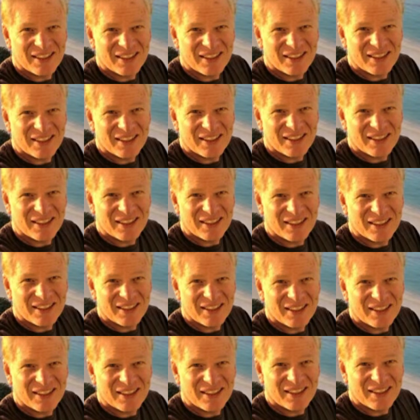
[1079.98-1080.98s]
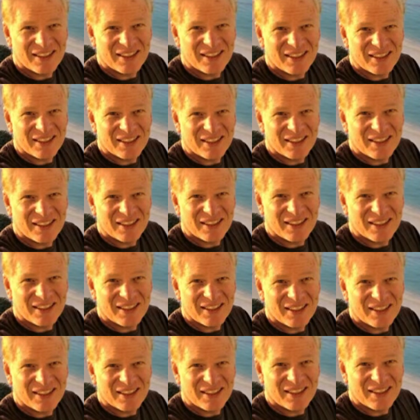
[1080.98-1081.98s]

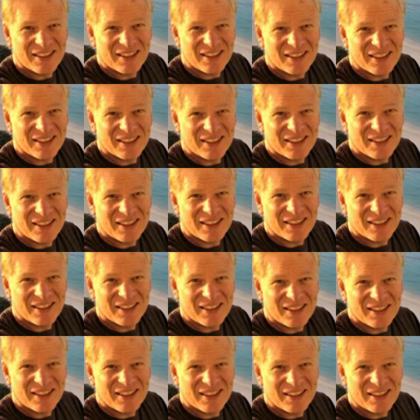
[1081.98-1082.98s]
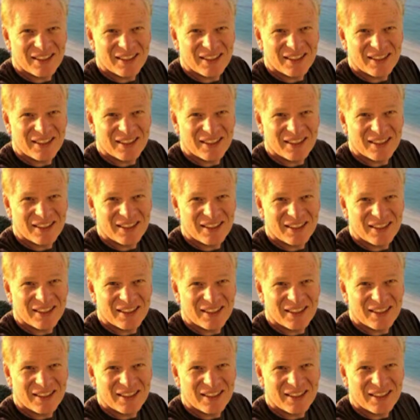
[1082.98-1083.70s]
No words are spoken by the person on screen.